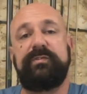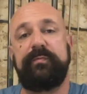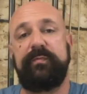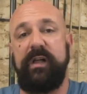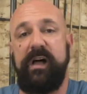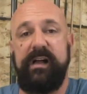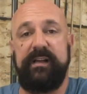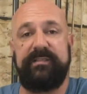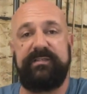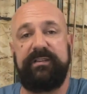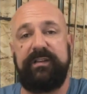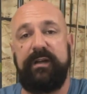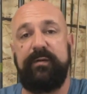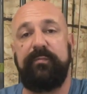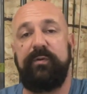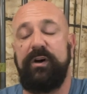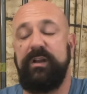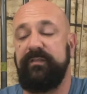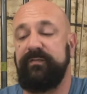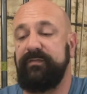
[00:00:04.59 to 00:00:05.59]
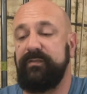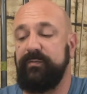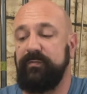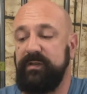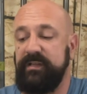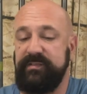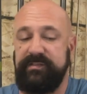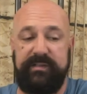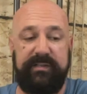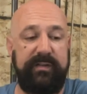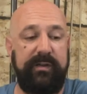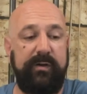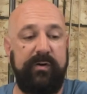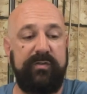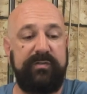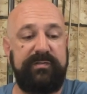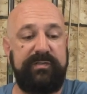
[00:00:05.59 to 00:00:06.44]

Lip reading: blocks that I bought a few months ago